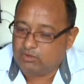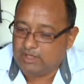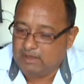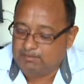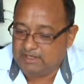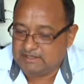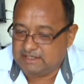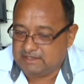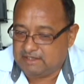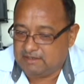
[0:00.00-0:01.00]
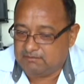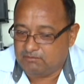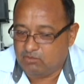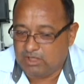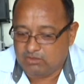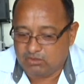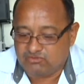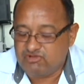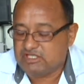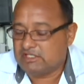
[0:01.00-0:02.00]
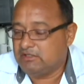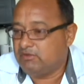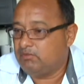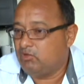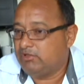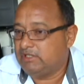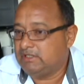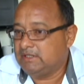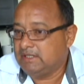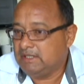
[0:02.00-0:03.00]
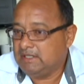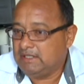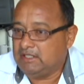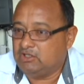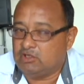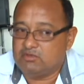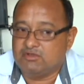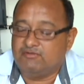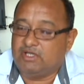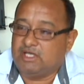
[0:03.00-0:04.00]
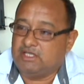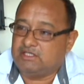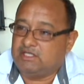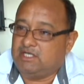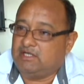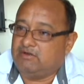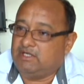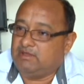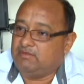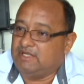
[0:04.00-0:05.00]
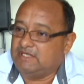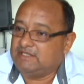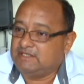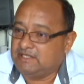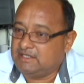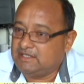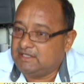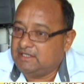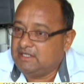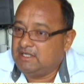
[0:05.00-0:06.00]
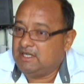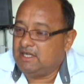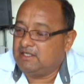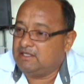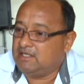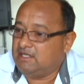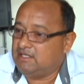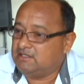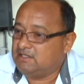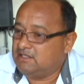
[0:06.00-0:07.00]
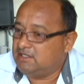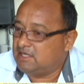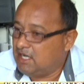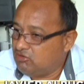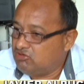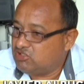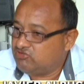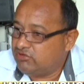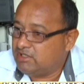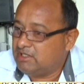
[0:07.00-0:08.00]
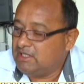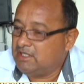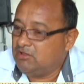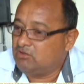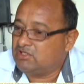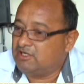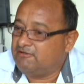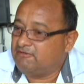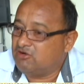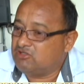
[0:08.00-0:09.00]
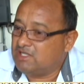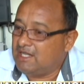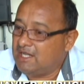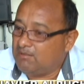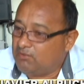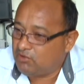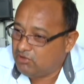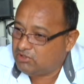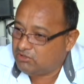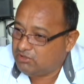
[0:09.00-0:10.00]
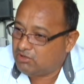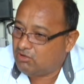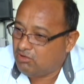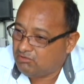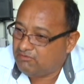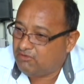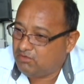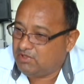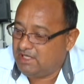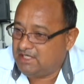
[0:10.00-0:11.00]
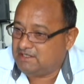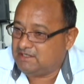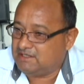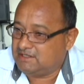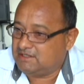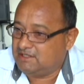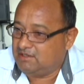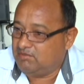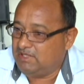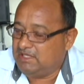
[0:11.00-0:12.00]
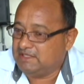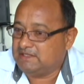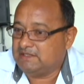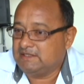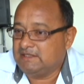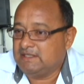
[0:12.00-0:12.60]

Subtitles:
What happened is that what was recently reported in terms of the case here in Belize City and the case in the Cayo District, those are the first laboratory confirmed cases in Belize.